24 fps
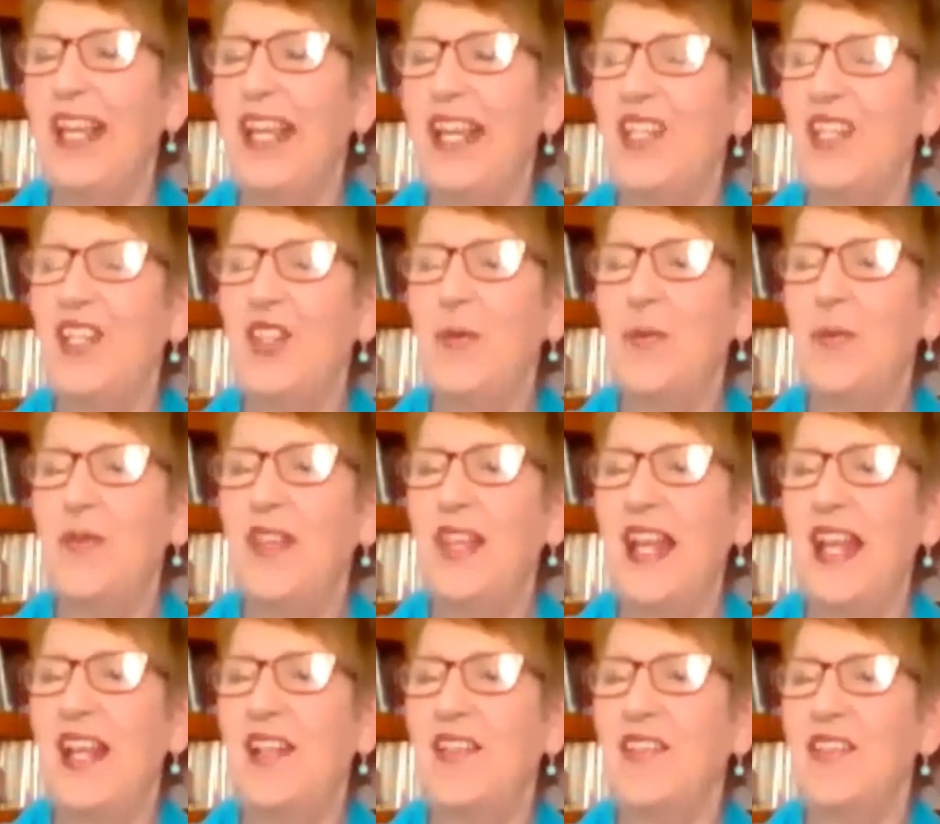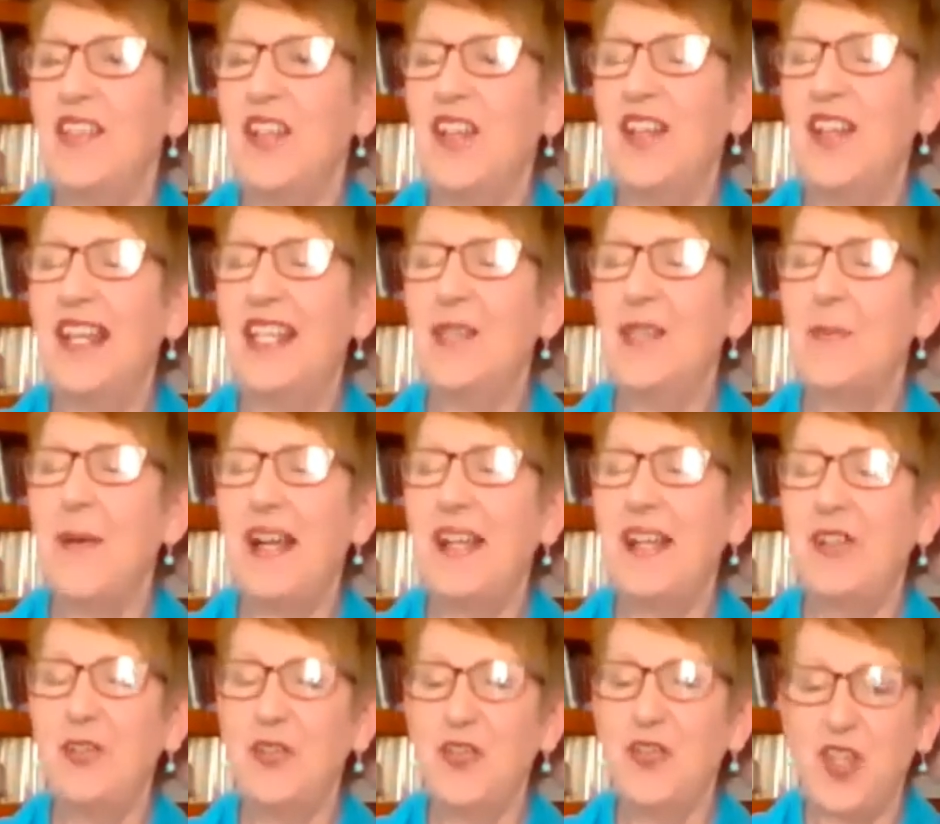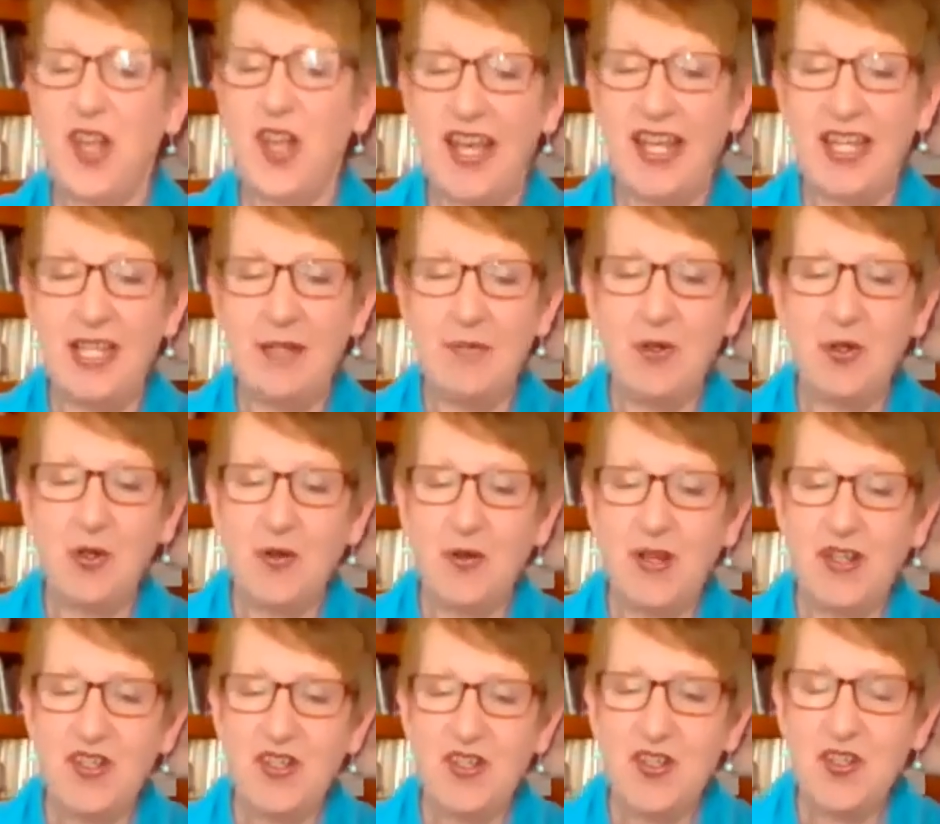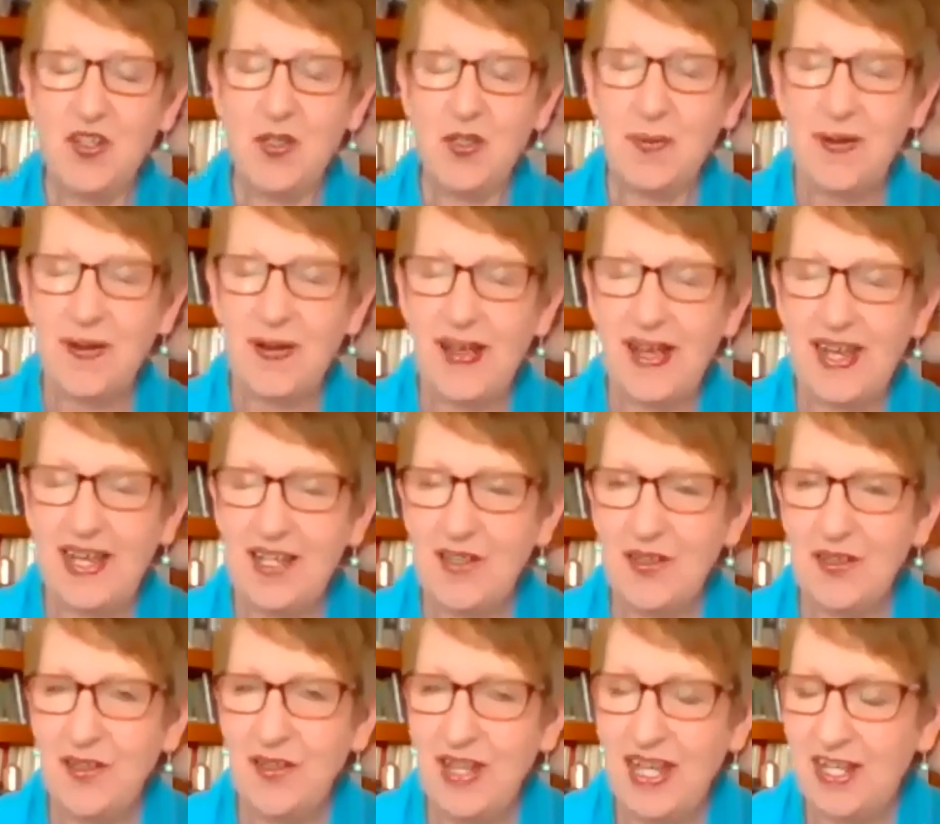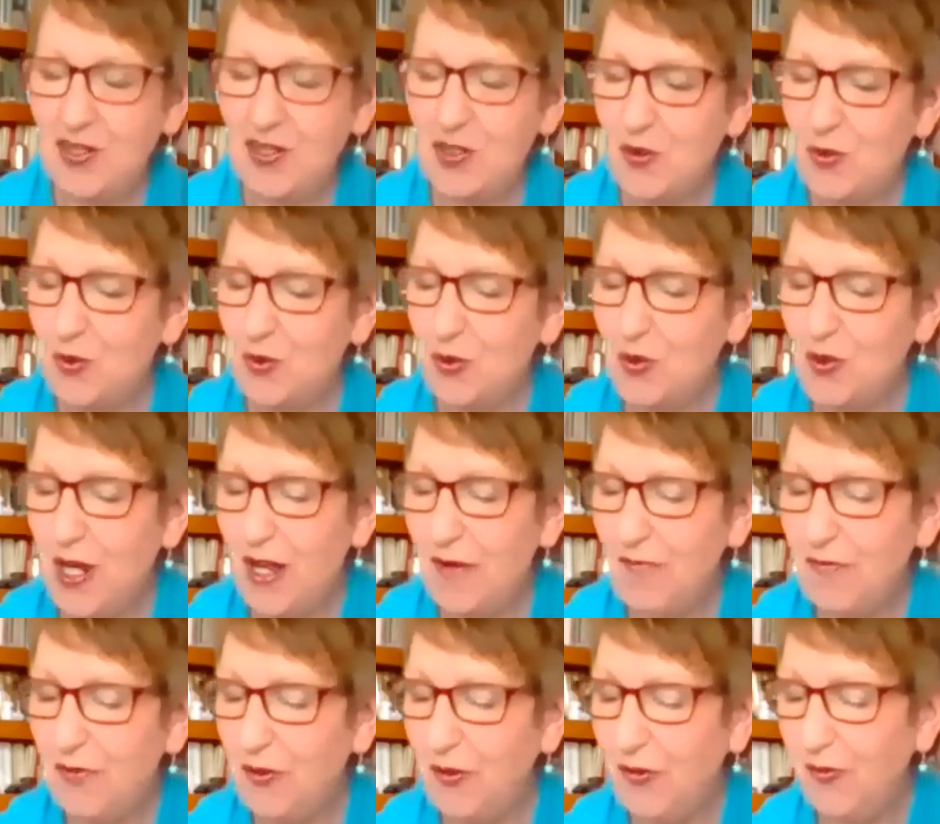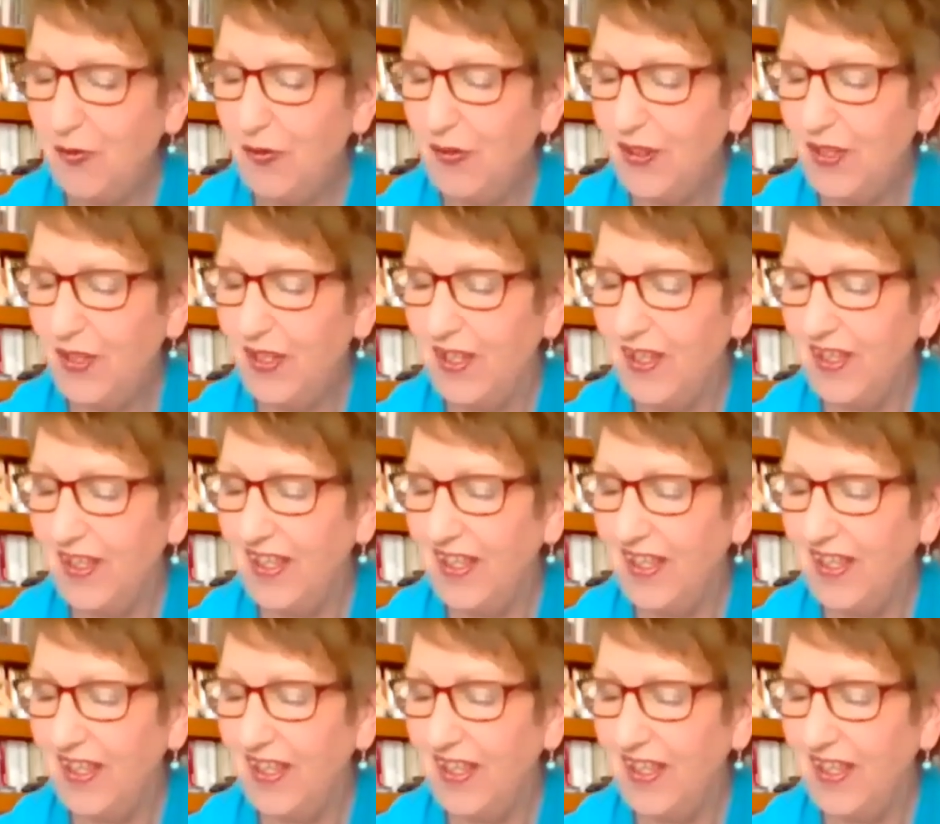bring in something else, unless Michael's got any more questions about uh, uh astral travel.